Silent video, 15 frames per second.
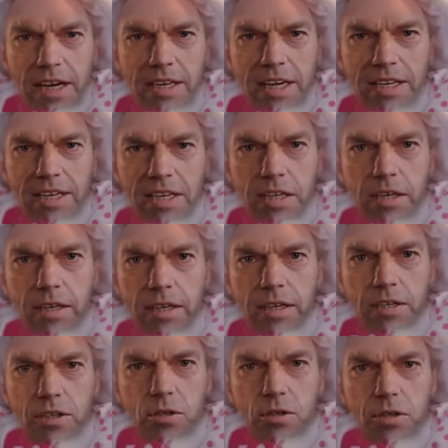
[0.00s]
That's
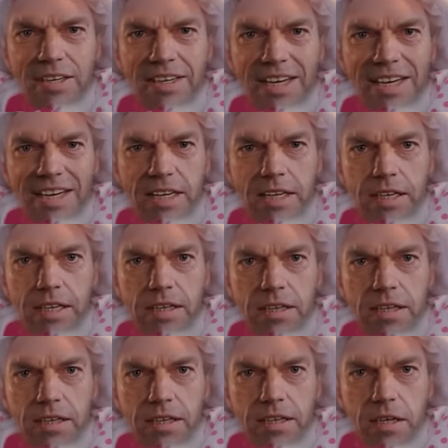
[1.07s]
like your tag, isn't
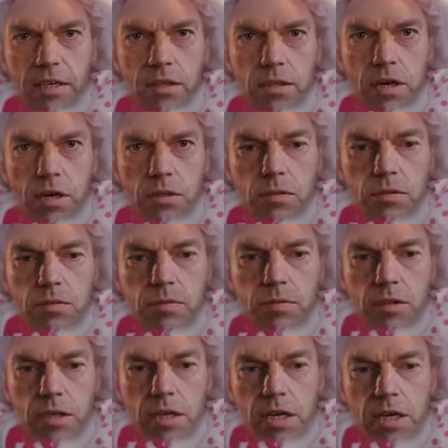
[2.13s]
it, Gandalf?
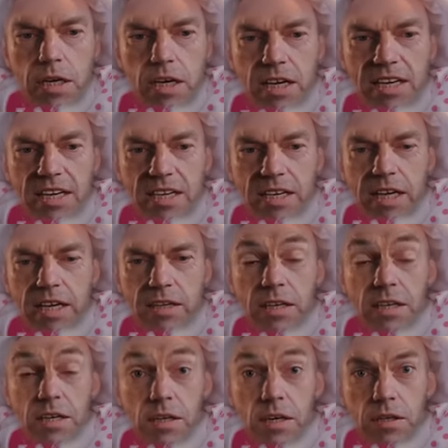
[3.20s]

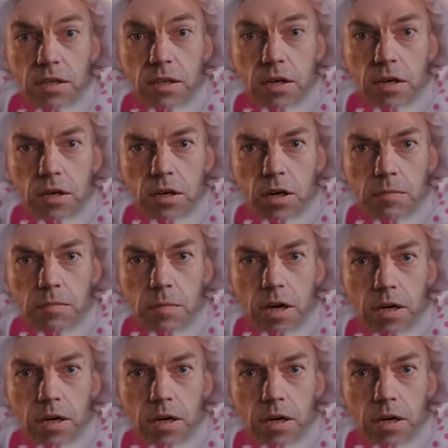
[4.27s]
That's another on my